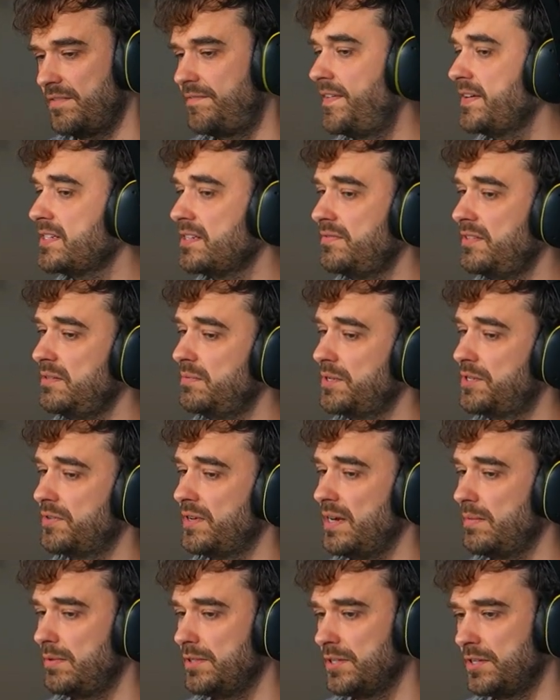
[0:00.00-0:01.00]
effectively what
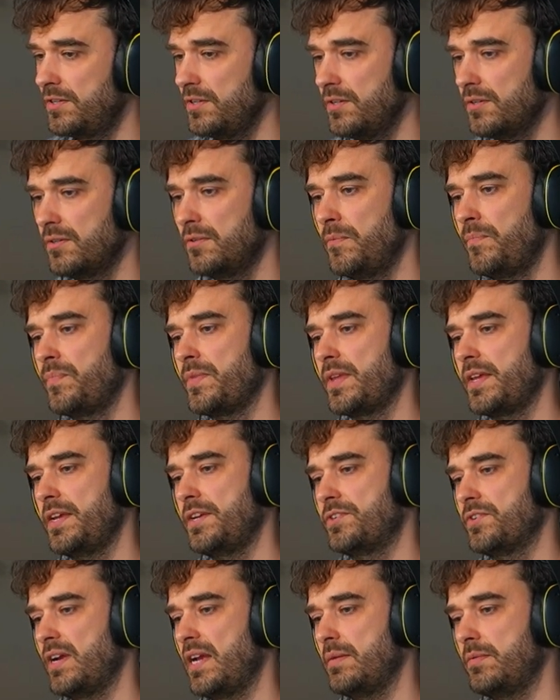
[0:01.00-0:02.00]
you're able to do
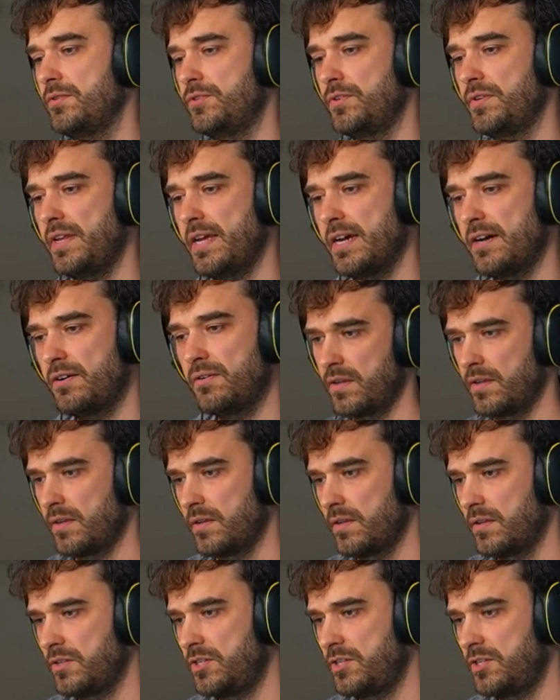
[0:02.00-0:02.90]
is you're able to now